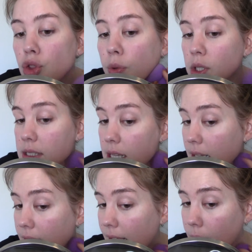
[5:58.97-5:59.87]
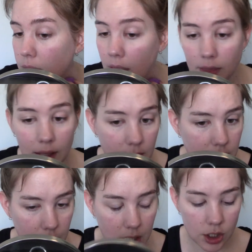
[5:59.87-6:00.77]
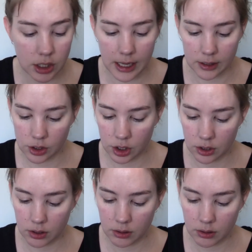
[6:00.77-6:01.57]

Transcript: ones that claim that they diminish texture.